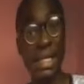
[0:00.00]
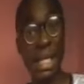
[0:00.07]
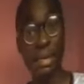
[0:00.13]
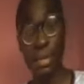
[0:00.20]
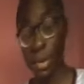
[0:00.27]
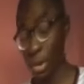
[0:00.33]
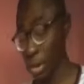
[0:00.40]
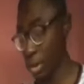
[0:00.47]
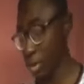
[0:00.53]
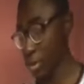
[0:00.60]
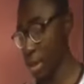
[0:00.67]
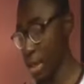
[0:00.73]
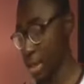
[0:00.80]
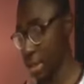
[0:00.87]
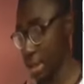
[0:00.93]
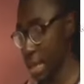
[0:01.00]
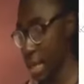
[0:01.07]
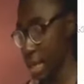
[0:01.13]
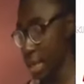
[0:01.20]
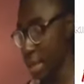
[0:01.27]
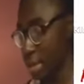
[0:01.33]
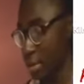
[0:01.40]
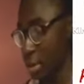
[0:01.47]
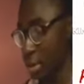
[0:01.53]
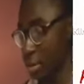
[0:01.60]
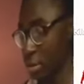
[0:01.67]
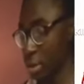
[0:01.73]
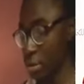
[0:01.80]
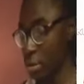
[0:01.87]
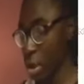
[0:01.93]
L is equal to the square root of,
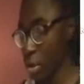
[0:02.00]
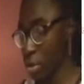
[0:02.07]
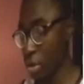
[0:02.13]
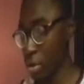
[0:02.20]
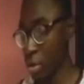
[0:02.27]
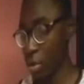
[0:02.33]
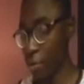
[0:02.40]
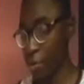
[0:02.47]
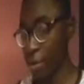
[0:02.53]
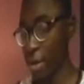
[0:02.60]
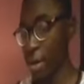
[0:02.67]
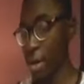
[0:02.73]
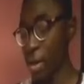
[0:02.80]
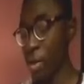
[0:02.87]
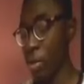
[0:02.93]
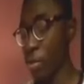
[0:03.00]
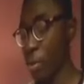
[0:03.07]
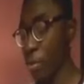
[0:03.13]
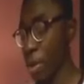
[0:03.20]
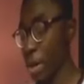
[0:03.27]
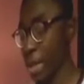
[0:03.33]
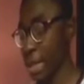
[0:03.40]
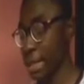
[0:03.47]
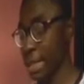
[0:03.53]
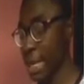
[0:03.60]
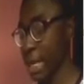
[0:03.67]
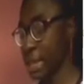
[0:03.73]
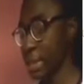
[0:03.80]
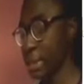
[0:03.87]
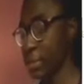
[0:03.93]
open brackets, x2 minus
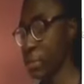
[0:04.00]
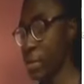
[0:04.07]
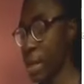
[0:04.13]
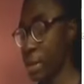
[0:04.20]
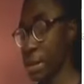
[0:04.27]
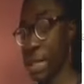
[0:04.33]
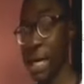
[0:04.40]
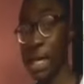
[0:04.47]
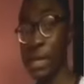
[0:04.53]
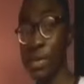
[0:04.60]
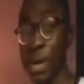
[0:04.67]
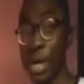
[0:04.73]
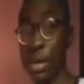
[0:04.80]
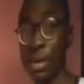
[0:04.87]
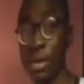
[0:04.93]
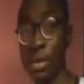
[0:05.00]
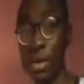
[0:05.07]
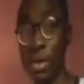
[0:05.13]
x1 close bracket squared.